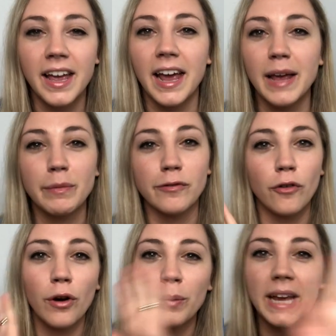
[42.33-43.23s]
And
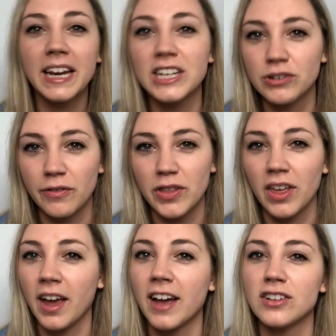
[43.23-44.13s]
before we get into
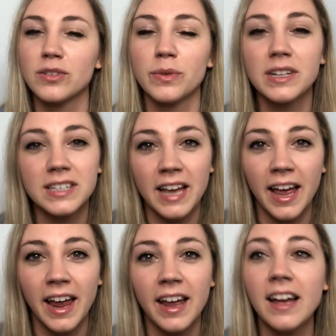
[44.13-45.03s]
everything, I just want to
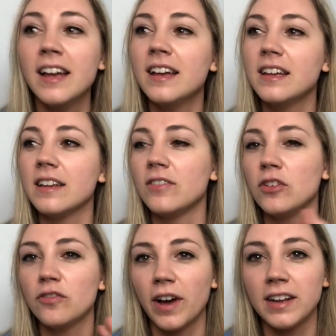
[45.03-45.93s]
say if you
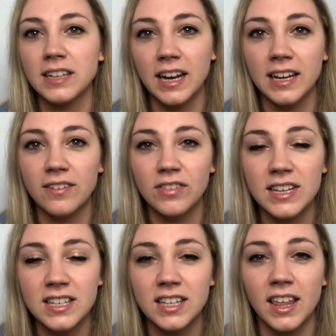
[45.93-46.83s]
find any of
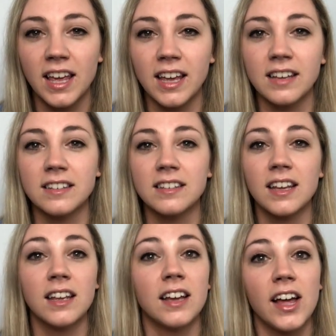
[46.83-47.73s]
these things
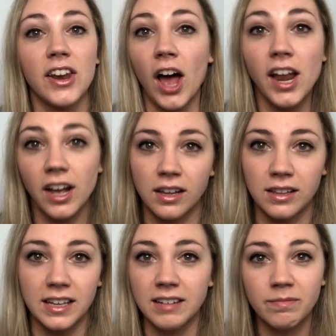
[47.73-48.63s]
not
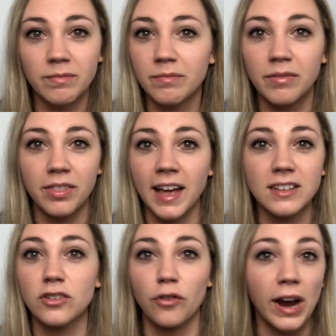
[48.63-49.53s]
ugly, that's
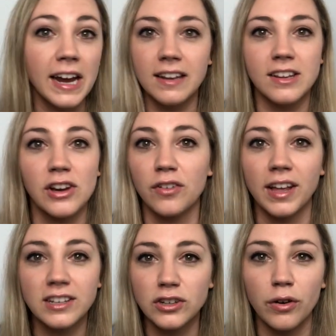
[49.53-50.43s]
great. You know,
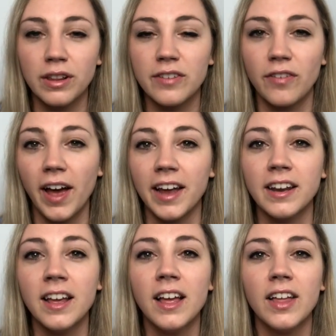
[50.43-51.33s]
that's totally fine.
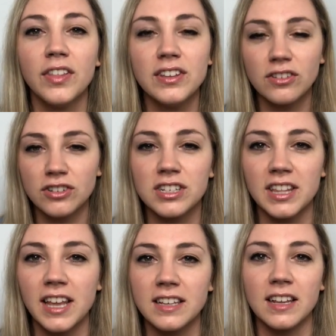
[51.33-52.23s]
These are just
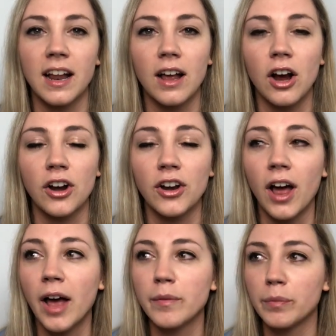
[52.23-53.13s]
things that are
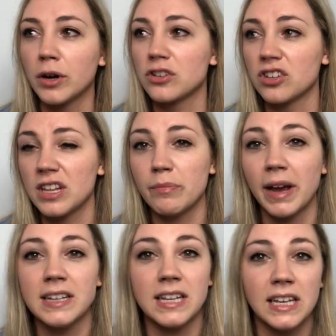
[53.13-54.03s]
not personally
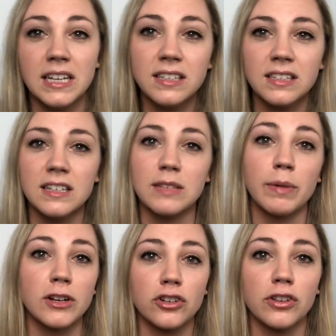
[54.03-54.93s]
my taste,
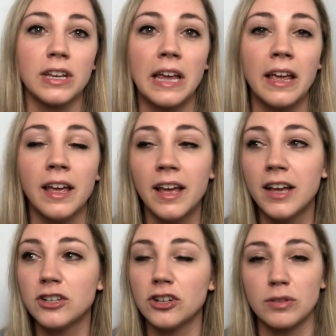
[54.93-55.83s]
especially
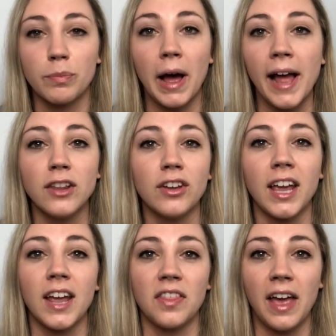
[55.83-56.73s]
just by
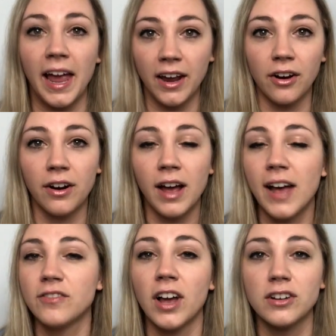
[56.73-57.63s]
looking at the hanger.
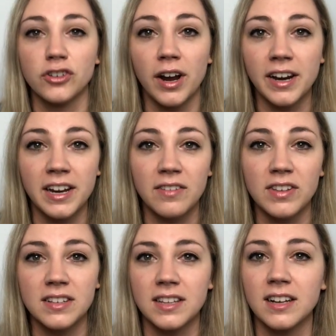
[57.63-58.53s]
I've not tried any of
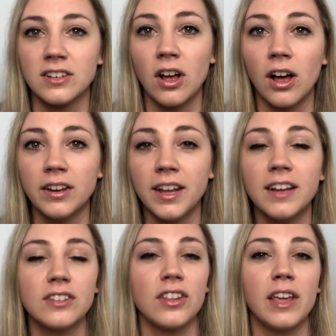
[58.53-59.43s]
these things on
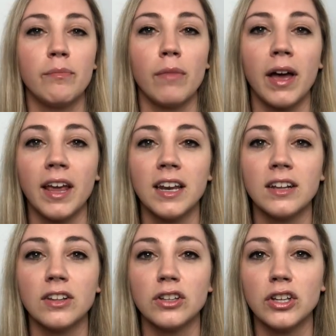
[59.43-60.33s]
yet, so they might
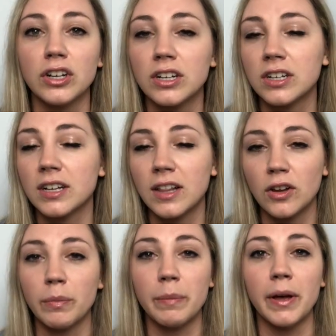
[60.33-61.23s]
look a
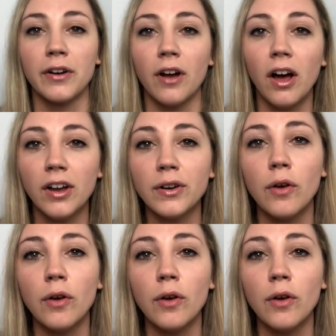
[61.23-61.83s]
little bit better on.